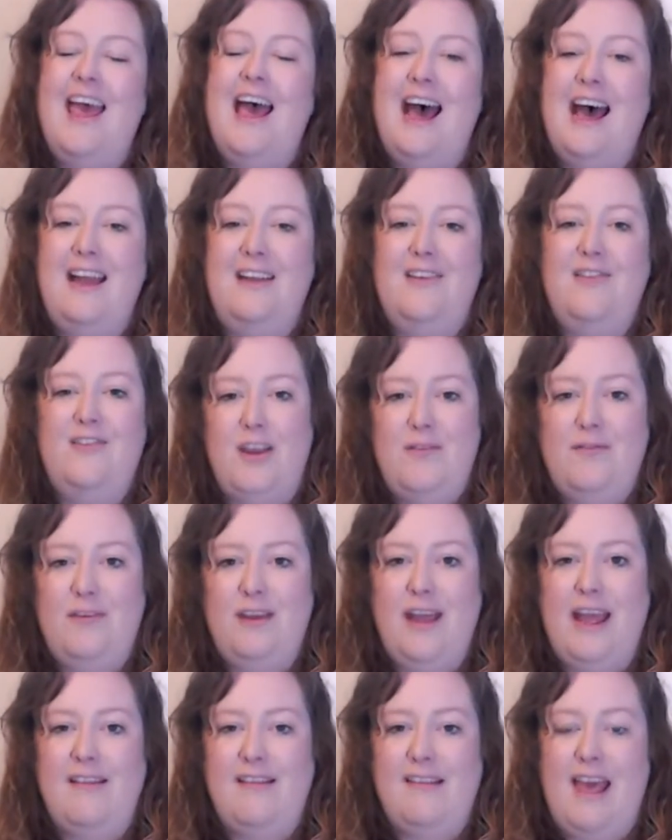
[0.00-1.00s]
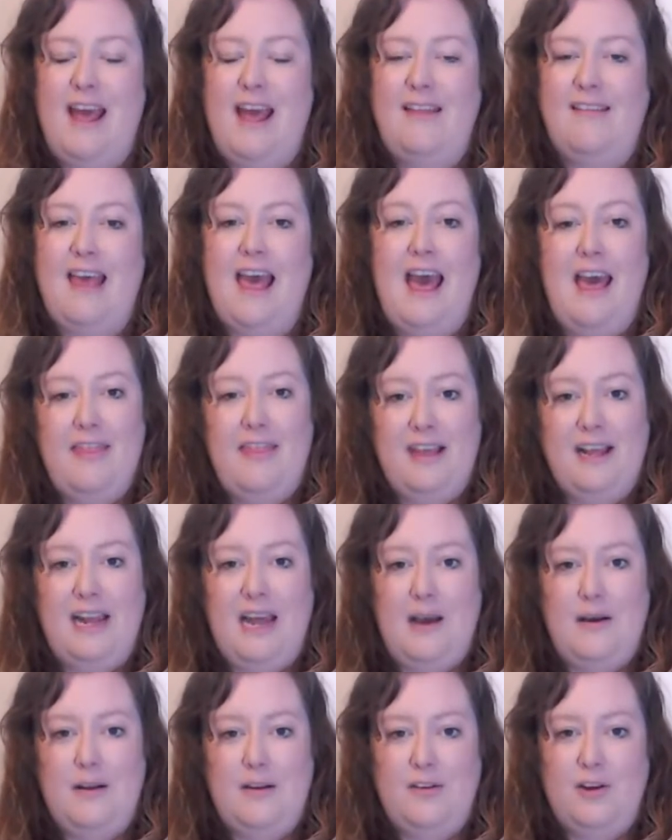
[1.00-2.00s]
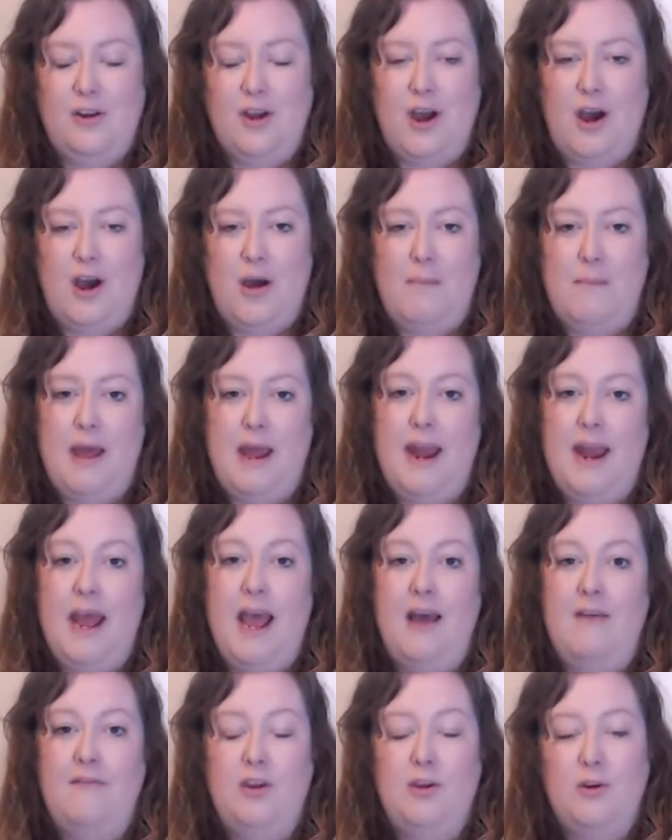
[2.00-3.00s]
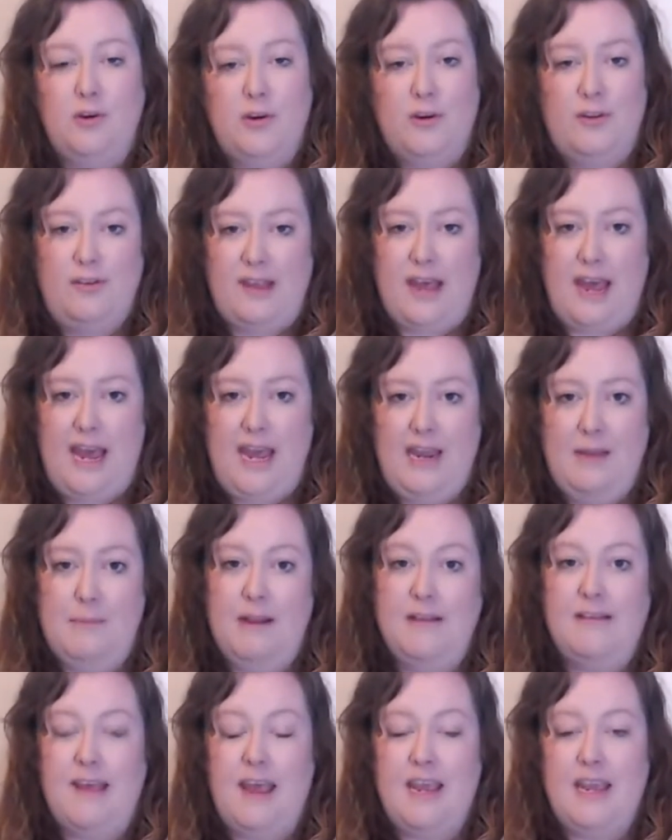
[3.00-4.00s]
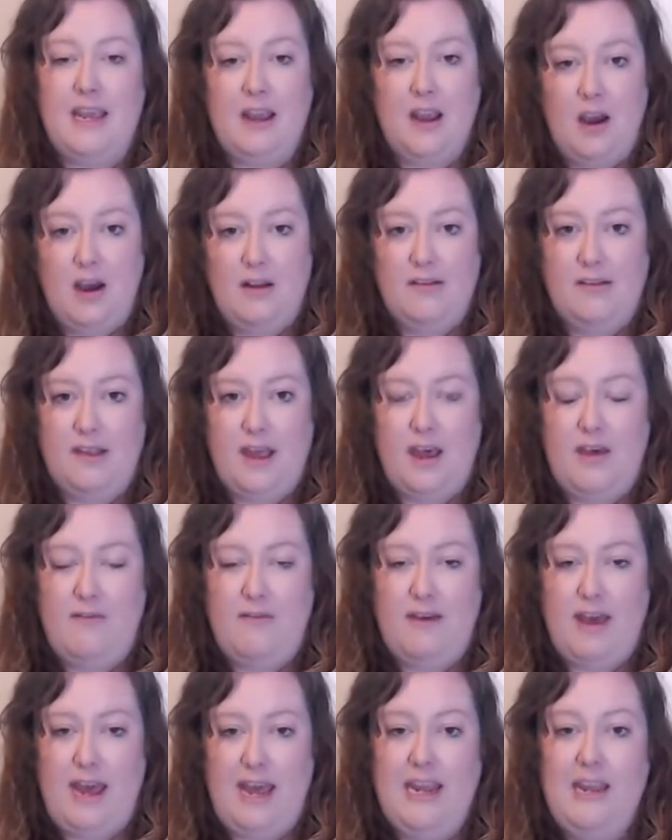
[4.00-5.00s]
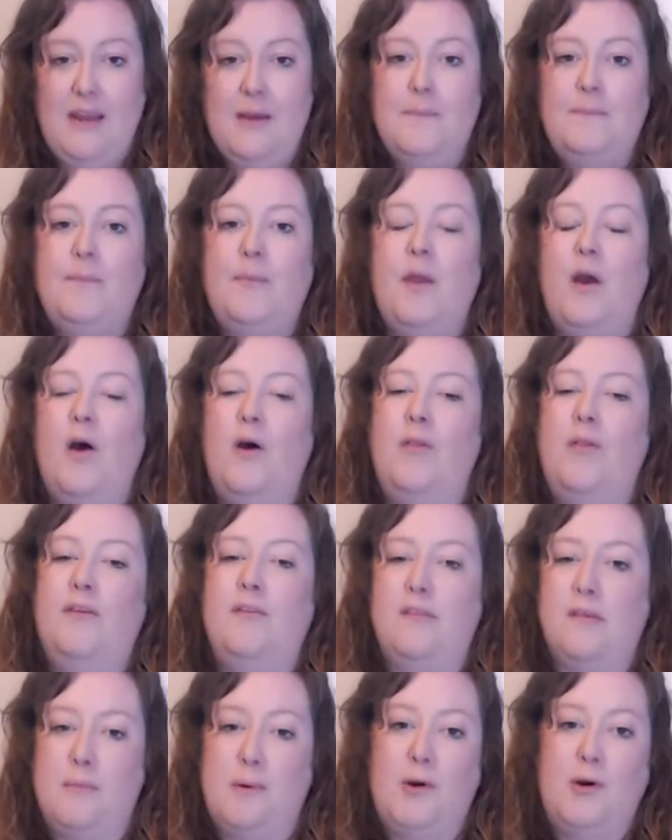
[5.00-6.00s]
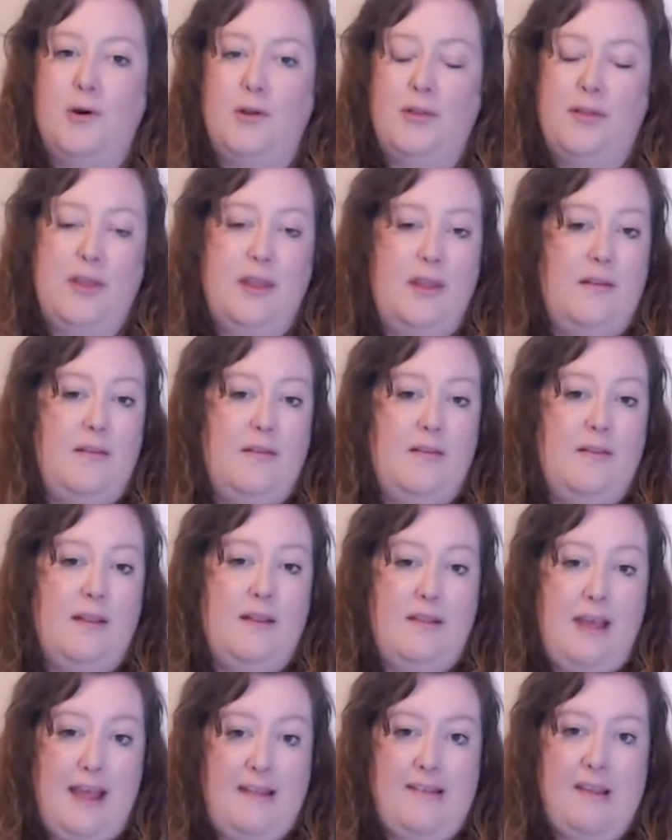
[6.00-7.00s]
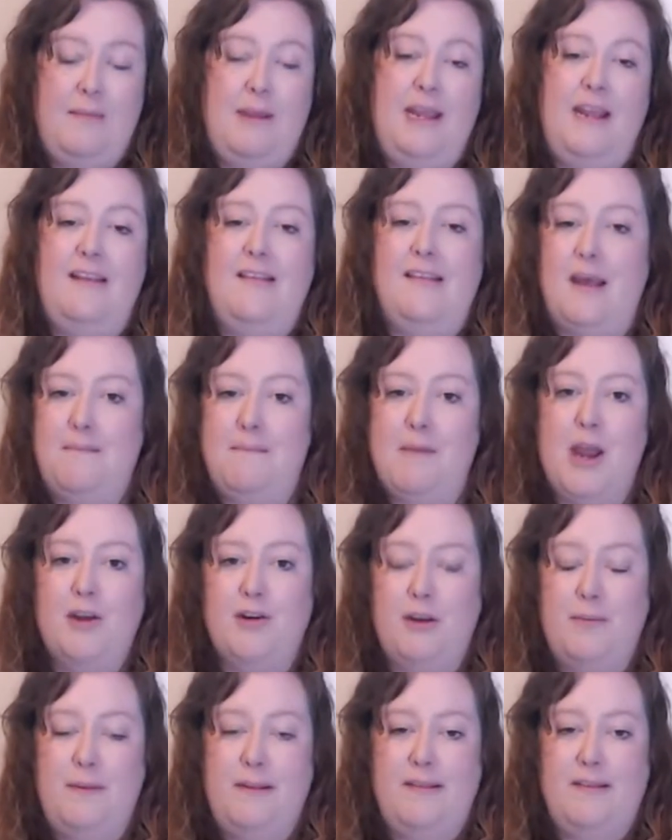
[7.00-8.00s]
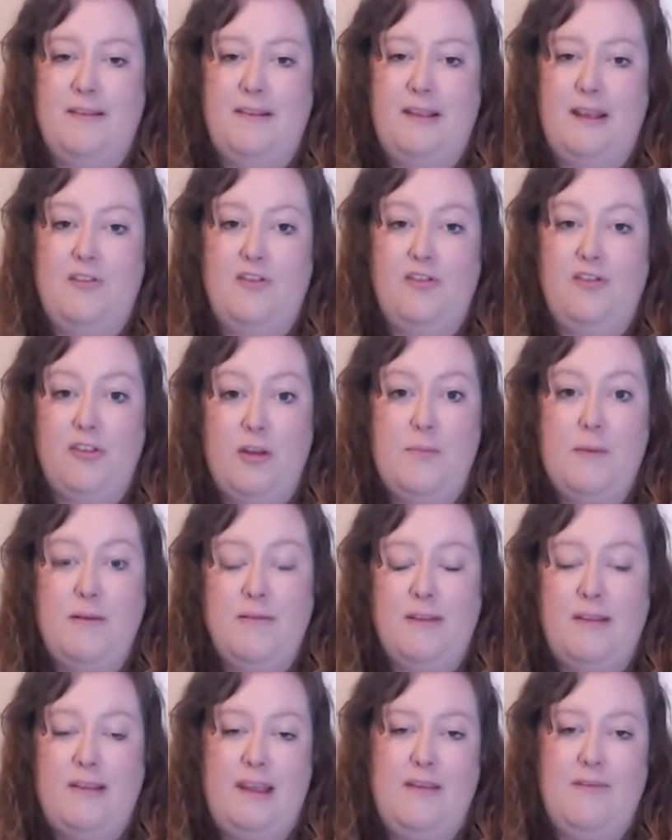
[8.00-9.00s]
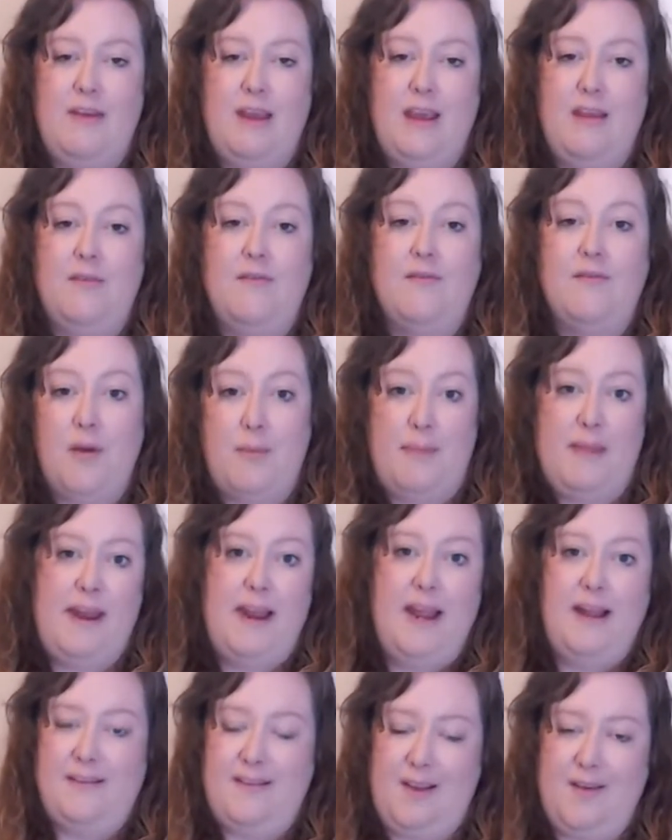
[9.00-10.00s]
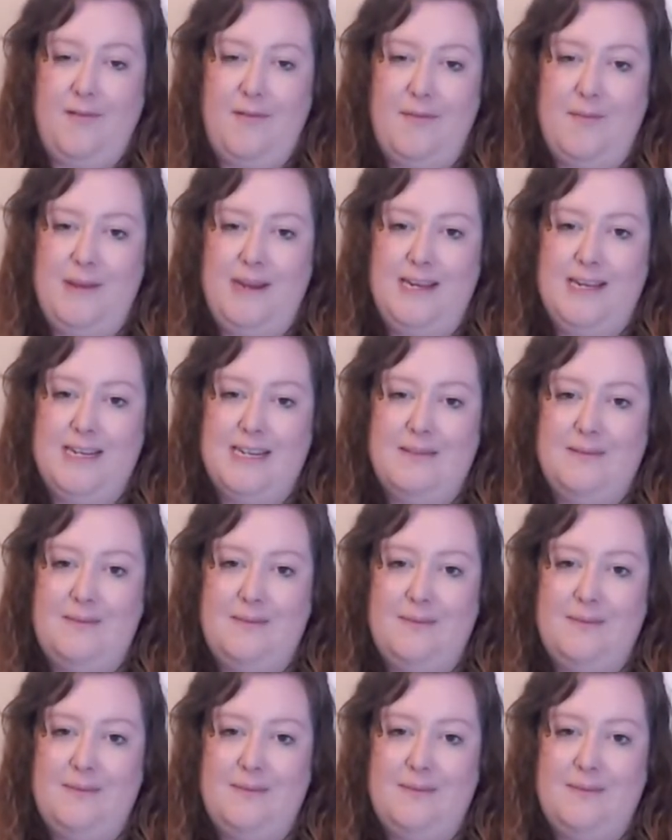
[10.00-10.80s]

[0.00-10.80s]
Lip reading: And don't forget to head to ethicalhour.com and have your say by taking our survey on the support that SMEs and micro businesses should be receiving from the next government.